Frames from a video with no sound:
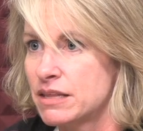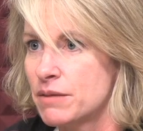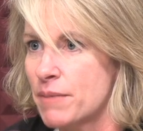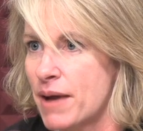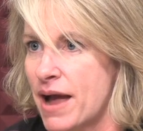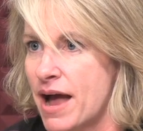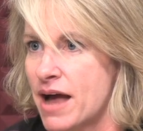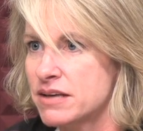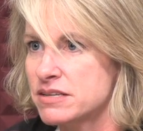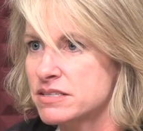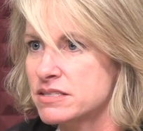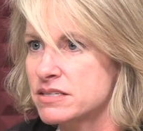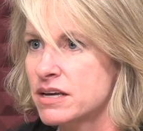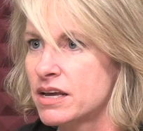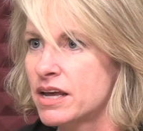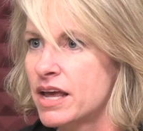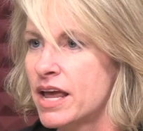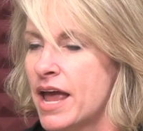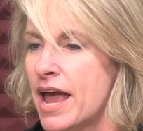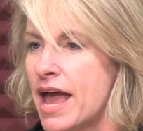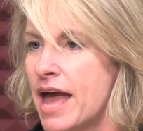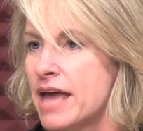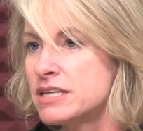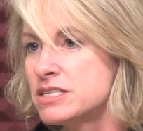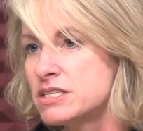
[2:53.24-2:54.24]
in the past.
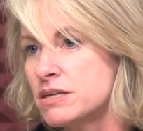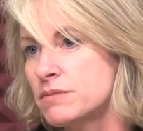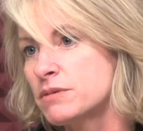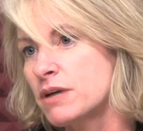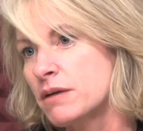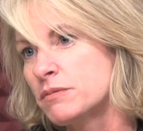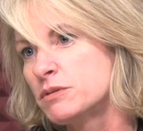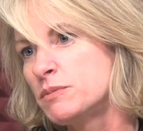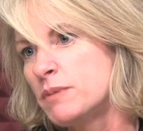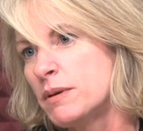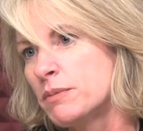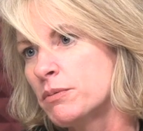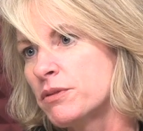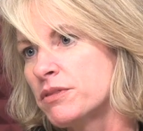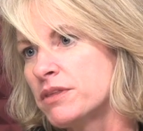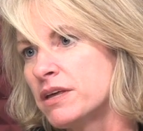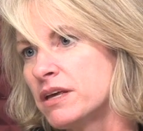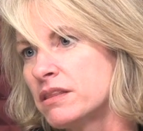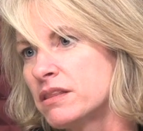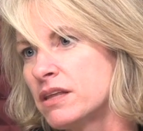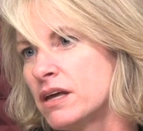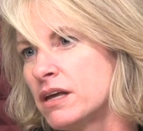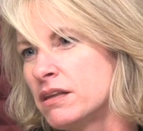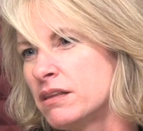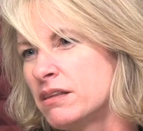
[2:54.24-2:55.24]
And sometimes people
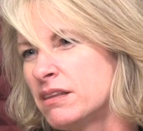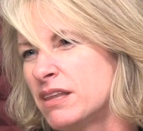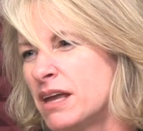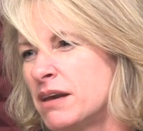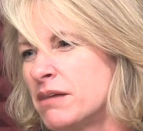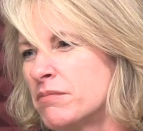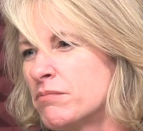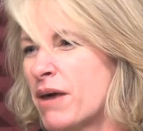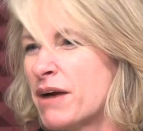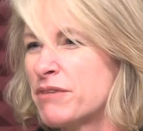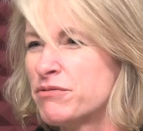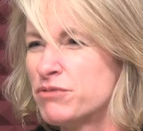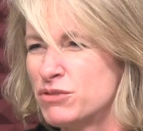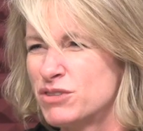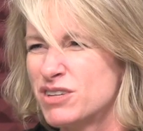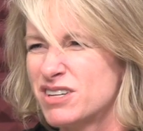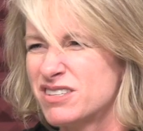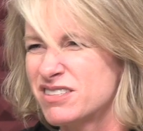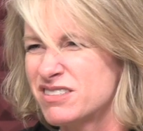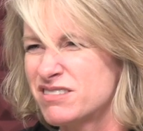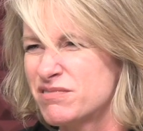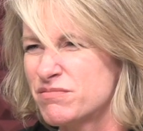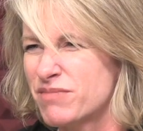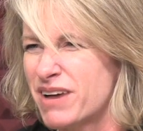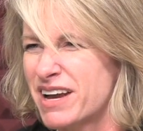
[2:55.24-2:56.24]
think that then my
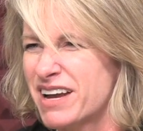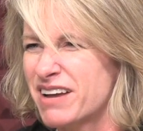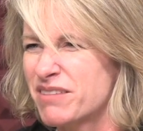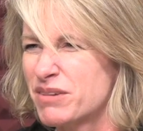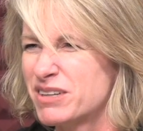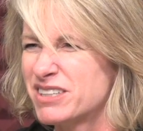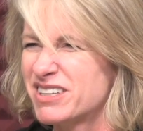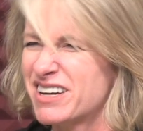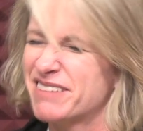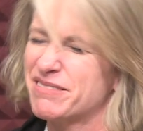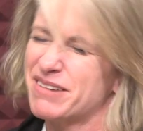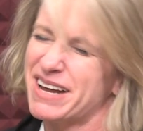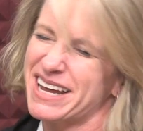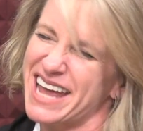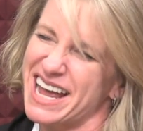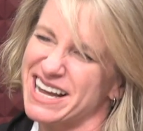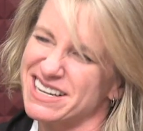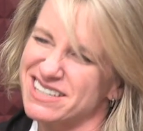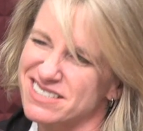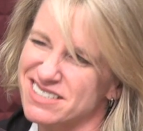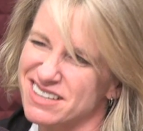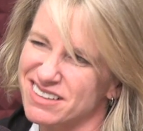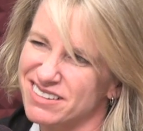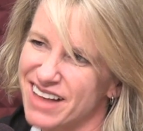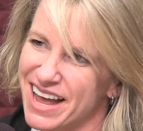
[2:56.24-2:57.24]
cat
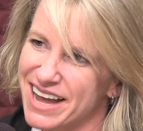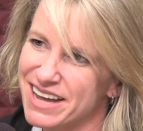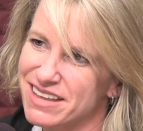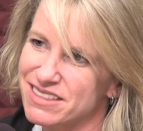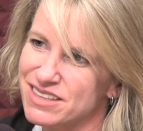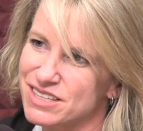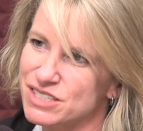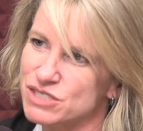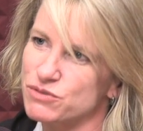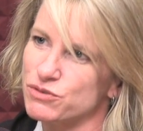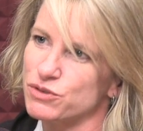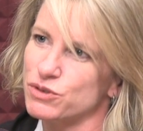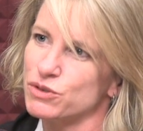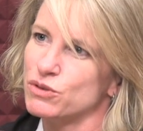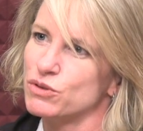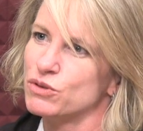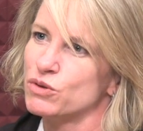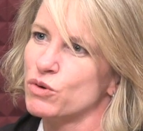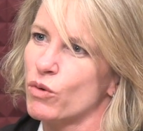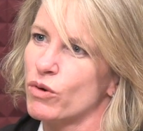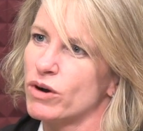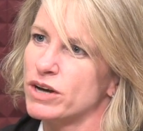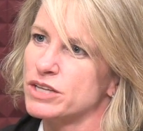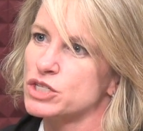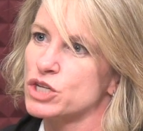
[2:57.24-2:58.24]
doesn't like this food
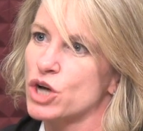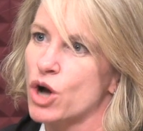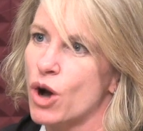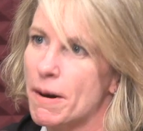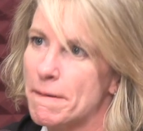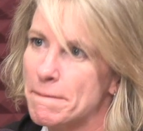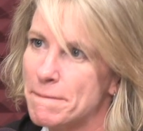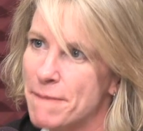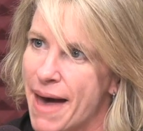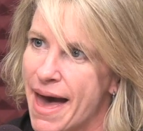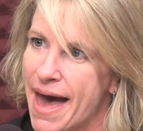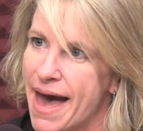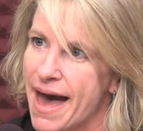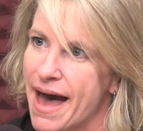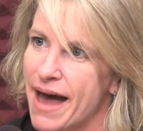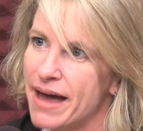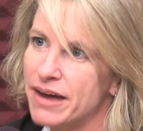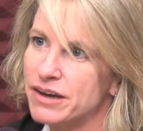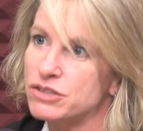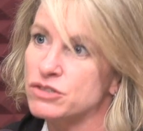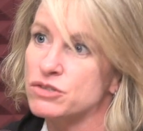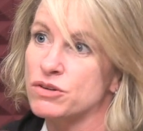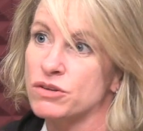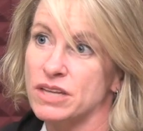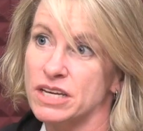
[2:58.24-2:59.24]
or it's gone
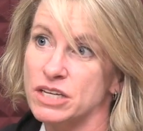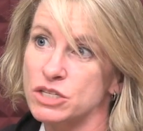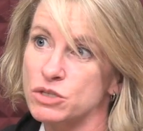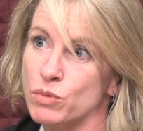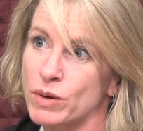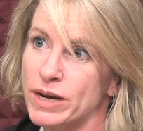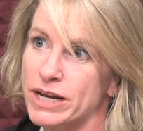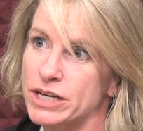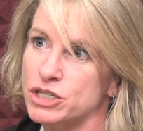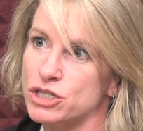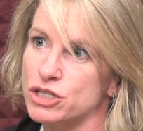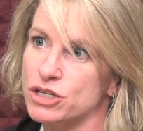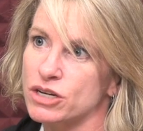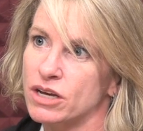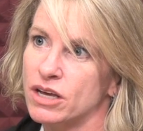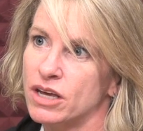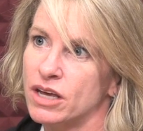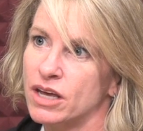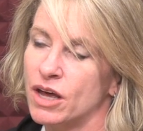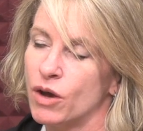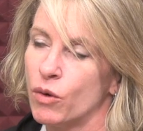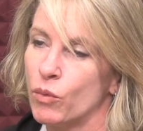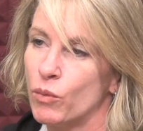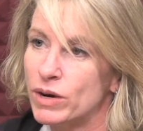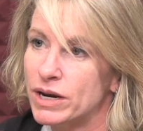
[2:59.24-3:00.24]
bad, so they switch.
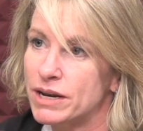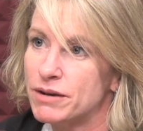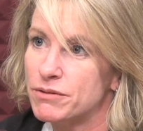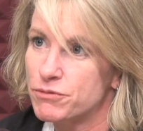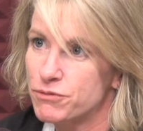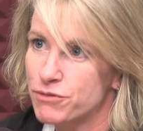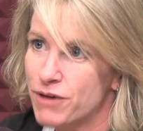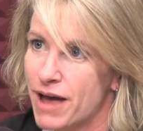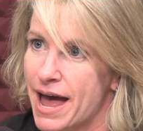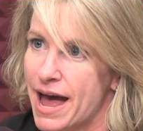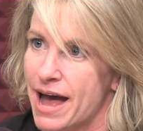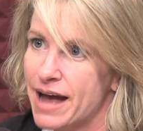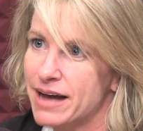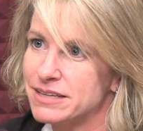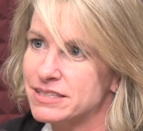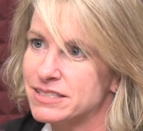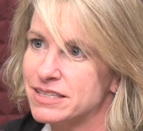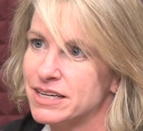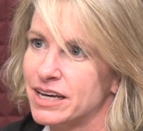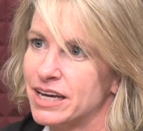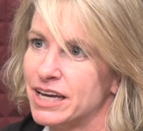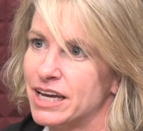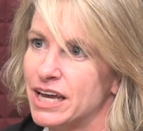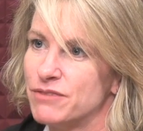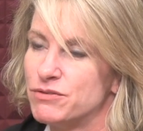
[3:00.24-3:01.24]
When in fact,
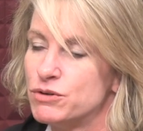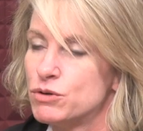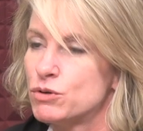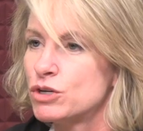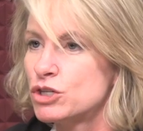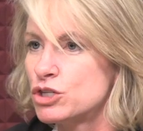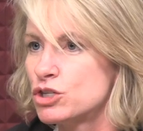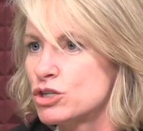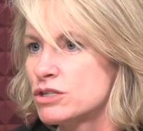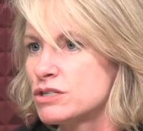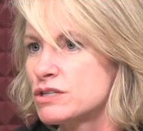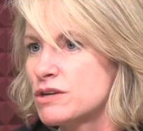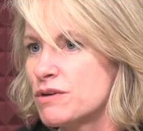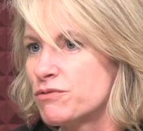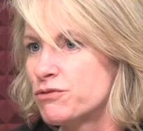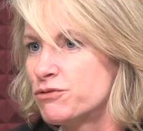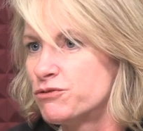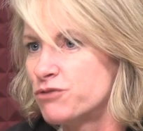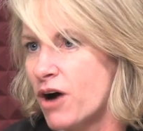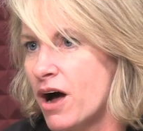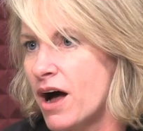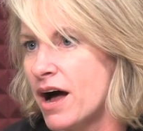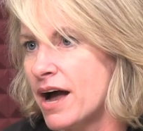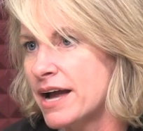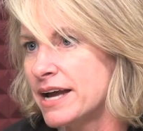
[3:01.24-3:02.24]
if you could just
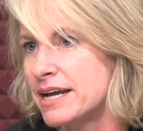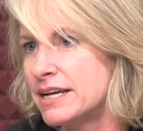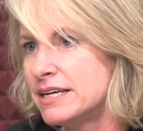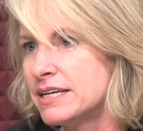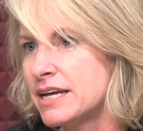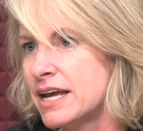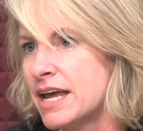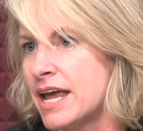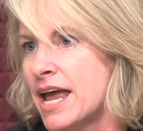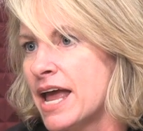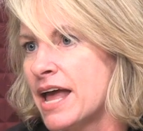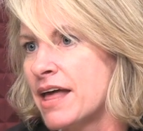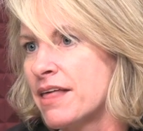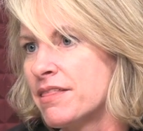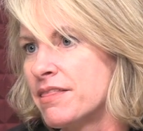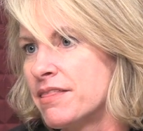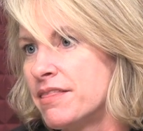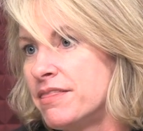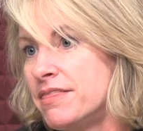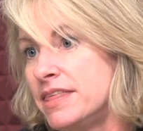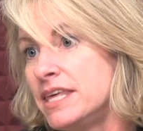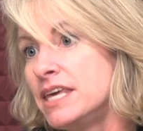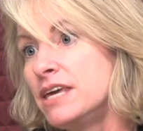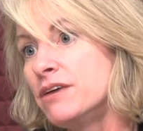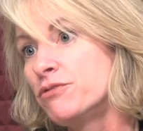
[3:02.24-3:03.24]
find
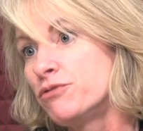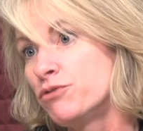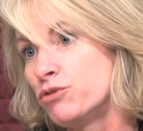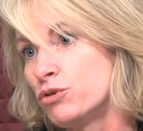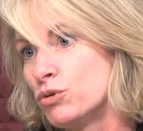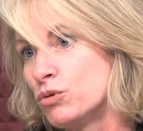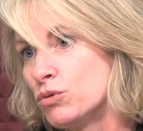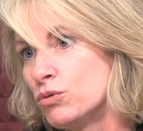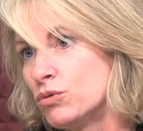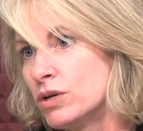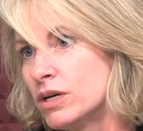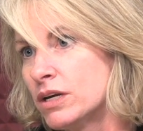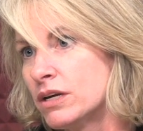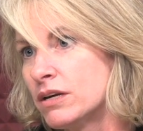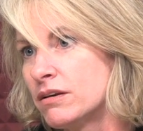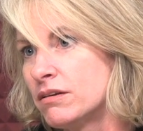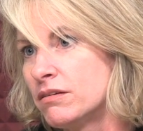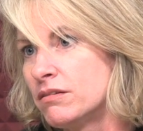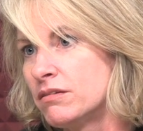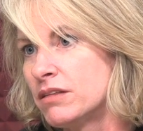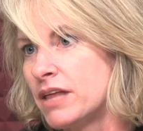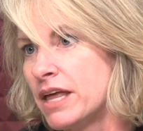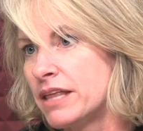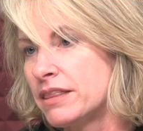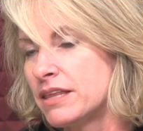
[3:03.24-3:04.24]
the food
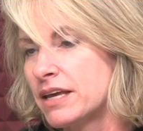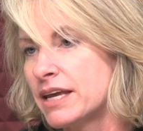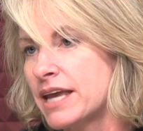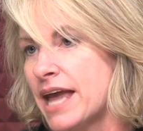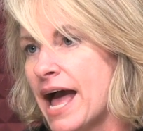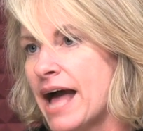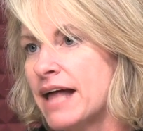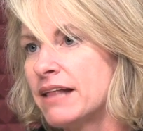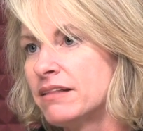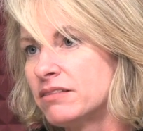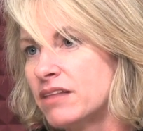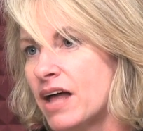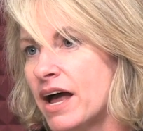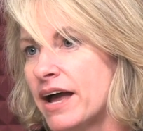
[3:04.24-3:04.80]
that the cat